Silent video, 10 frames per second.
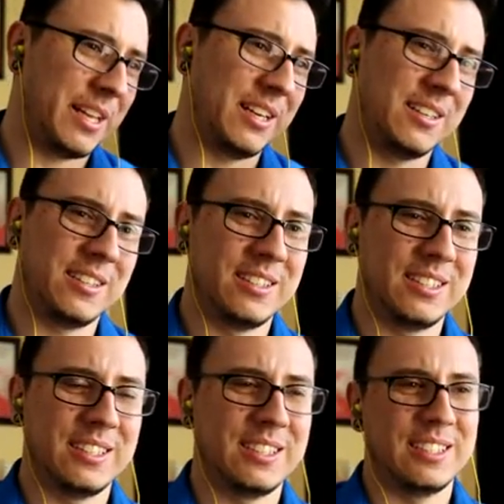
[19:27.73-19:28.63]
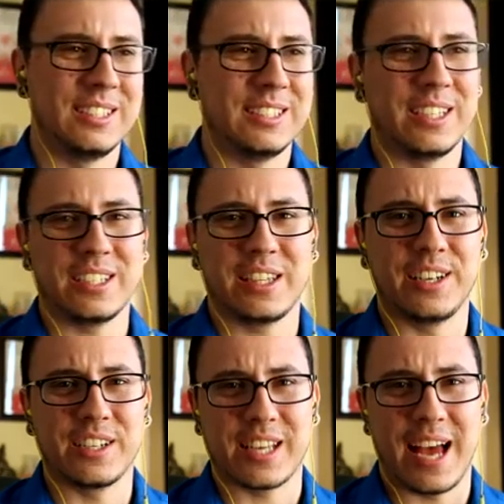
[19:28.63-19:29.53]
I mean,
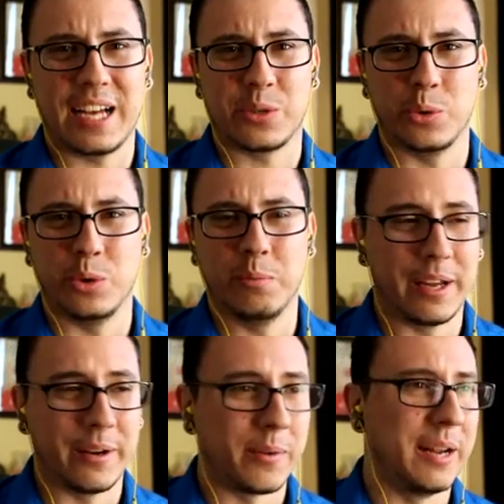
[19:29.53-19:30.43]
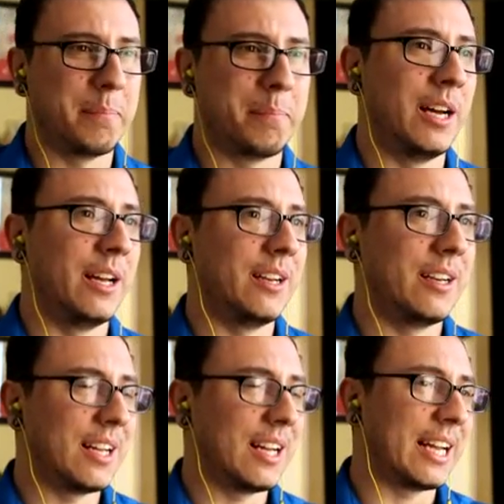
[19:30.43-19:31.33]
there there just had to have been, right?
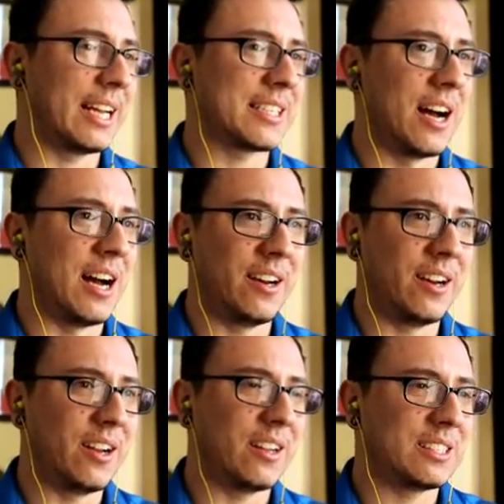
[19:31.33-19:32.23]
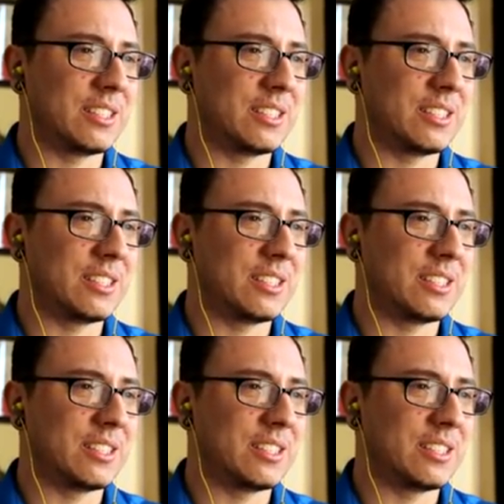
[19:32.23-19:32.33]
But I guess not.